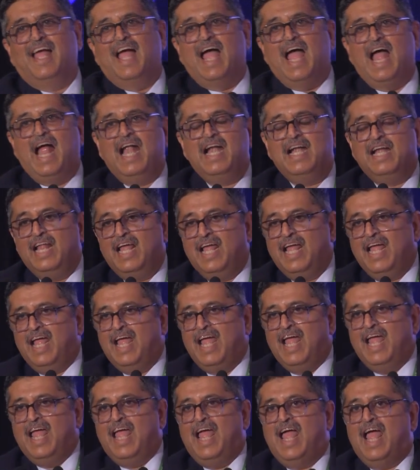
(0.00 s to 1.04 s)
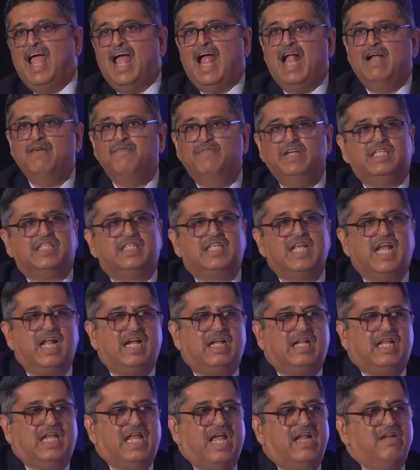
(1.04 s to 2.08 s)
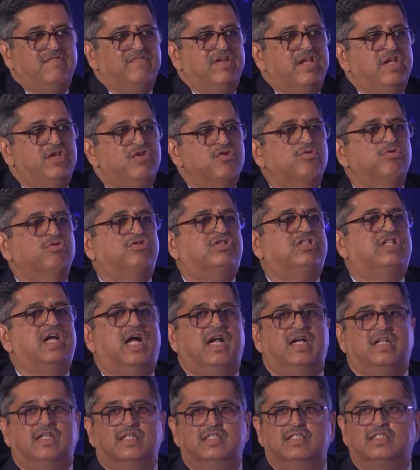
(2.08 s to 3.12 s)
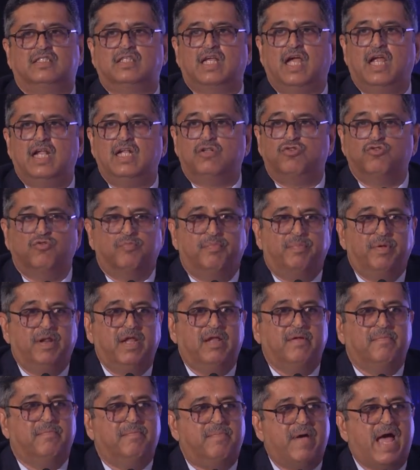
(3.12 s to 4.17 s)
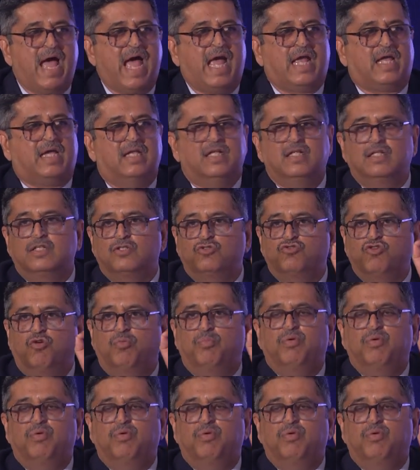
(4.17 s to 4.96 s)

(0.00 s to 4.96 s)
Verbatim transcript: And we said, can we use that insight to bring back Jo